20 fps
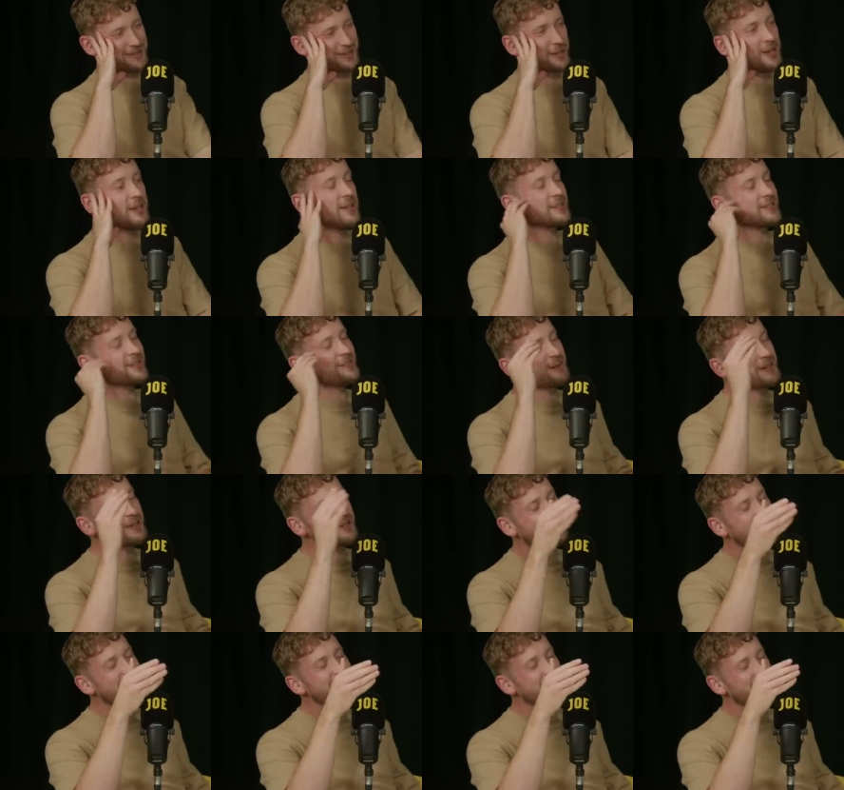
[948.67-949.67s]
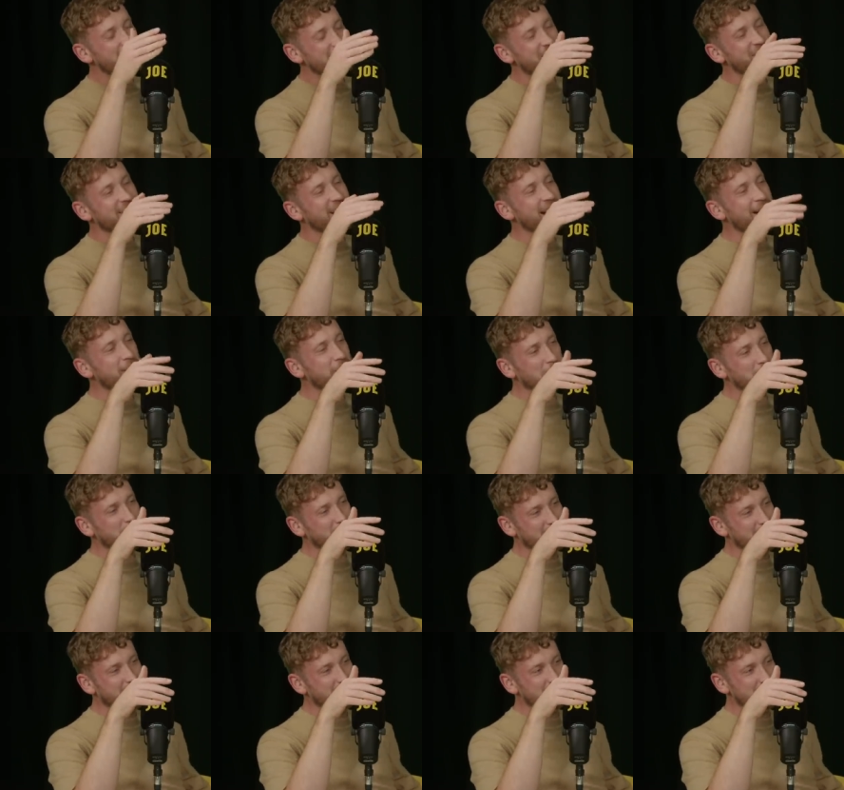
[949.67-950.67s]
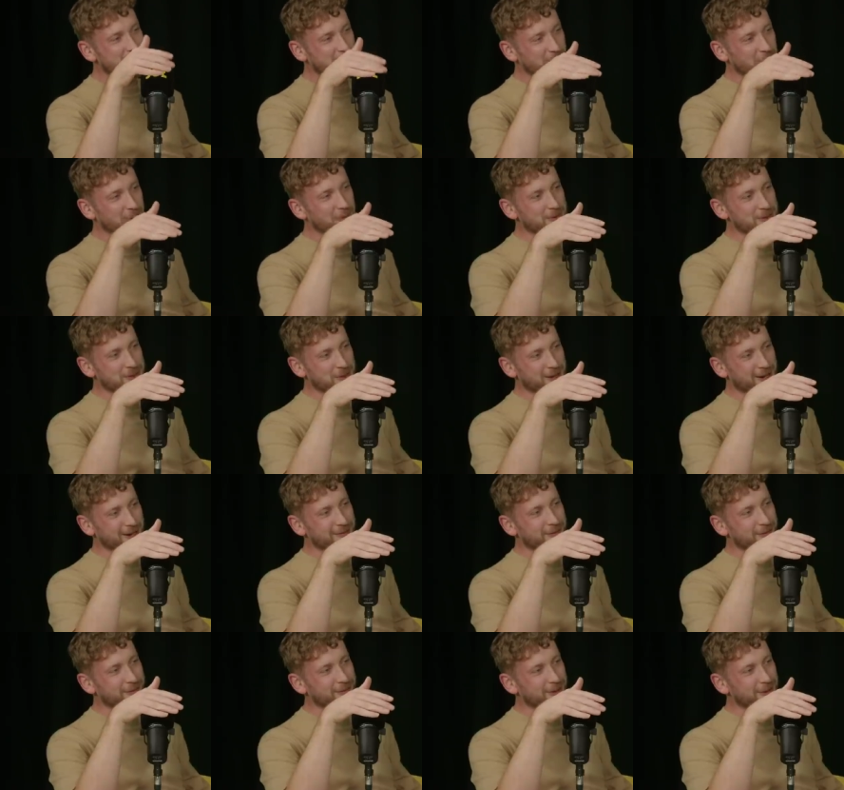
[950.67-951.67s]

So when you say you were younger, how old were you when Saw was your comfort